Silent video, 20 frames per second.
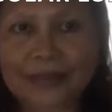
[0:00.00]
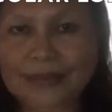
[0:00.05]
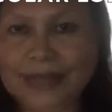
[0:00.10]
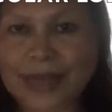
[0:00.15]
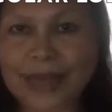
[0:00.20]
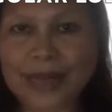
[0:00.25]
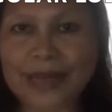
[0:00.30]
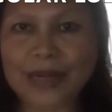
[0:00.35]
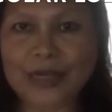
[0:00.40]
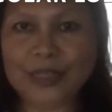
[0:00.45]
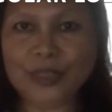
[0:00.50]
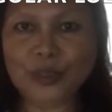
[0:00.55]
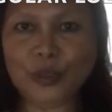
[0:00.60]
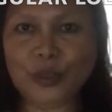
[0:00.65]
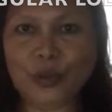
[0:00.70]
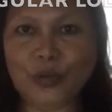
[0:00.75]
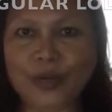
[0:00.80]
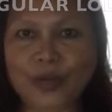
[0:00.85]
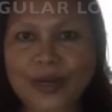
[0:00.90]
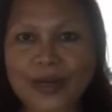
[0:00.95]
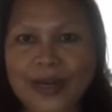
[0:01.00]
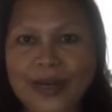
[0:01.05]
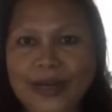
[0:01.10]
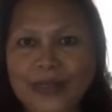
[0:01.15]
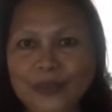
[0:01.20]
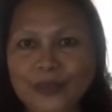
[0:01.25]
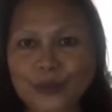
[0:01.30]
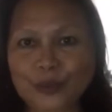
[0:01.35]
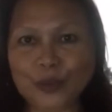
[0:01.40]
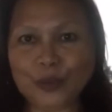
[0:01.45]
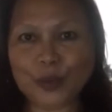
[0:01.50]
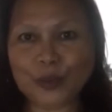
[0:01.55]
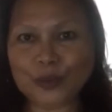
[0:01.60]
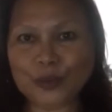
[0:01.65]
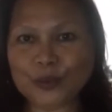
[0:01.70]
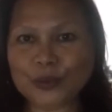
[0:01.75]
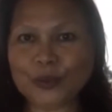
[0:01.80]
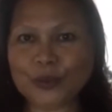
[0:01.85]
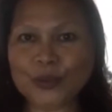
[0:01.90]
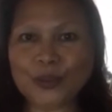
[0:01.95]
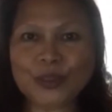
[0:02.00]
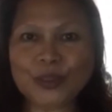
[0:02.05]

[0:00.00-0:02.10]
and there's no one there to talk to.